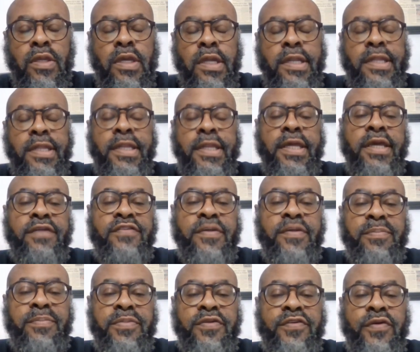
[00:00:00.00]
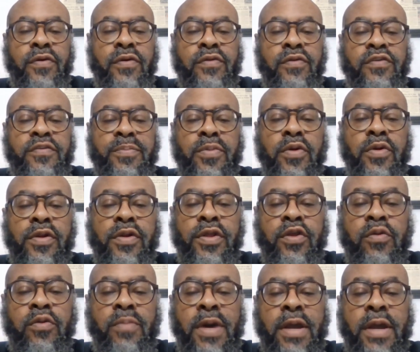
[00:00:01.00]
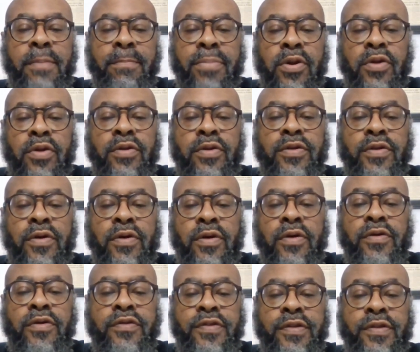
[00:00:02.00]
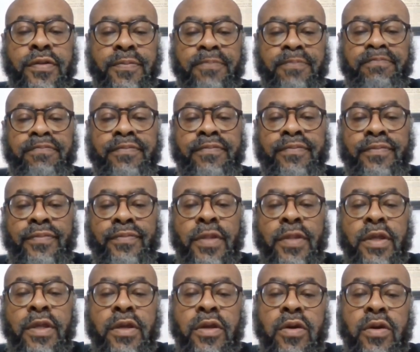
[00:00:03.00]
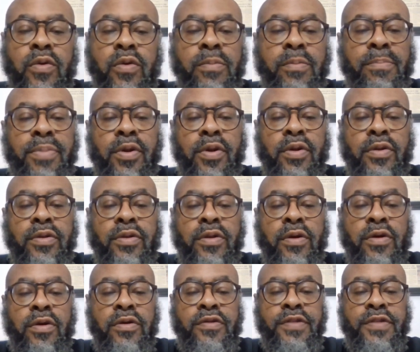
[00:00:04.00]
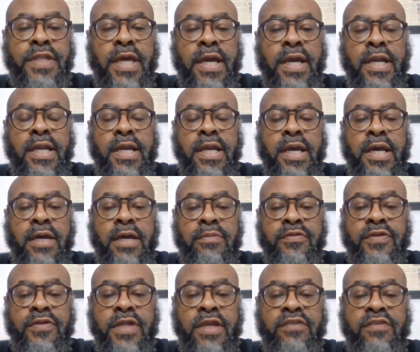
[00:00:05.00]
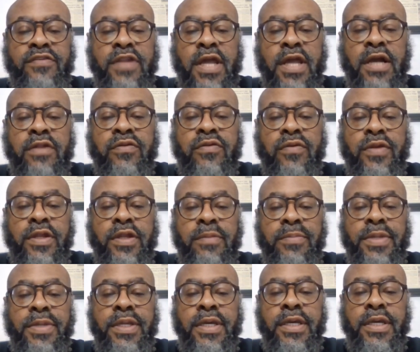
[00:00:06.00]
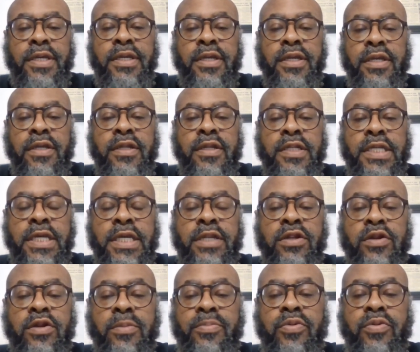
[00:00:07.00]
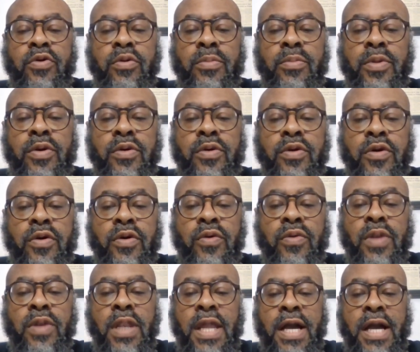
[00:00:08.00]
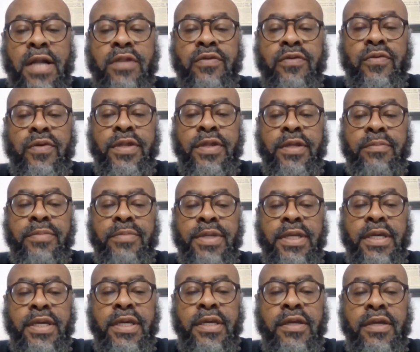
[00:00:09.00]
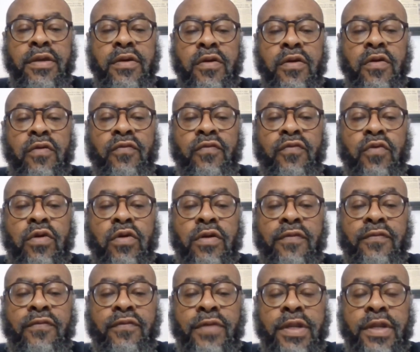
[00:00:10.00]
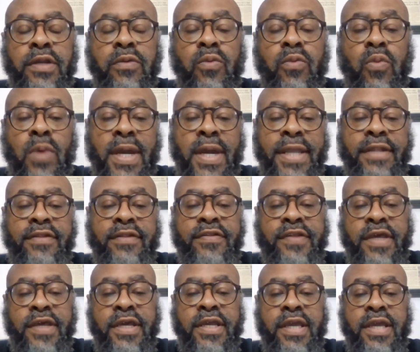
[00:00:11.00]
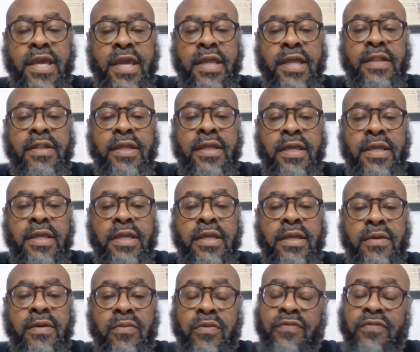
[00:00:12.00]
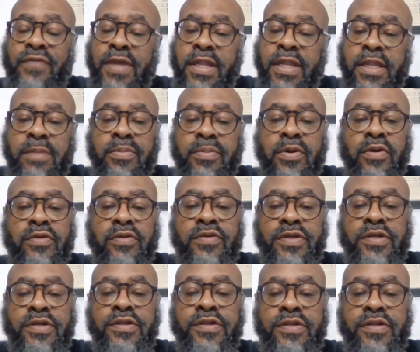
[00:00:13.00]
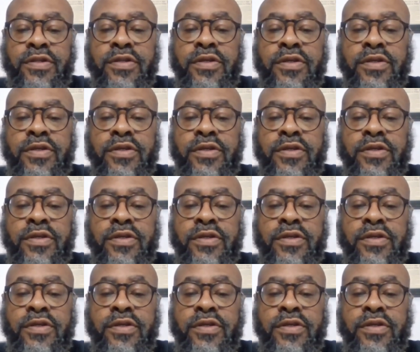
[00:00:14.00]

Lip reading: Today's episode is brought to you by Bird Dogs. Go to birddogs.com/lockedonNBA to enter the promo code LOCKEDONNBA for a free white tech hat with any purchase.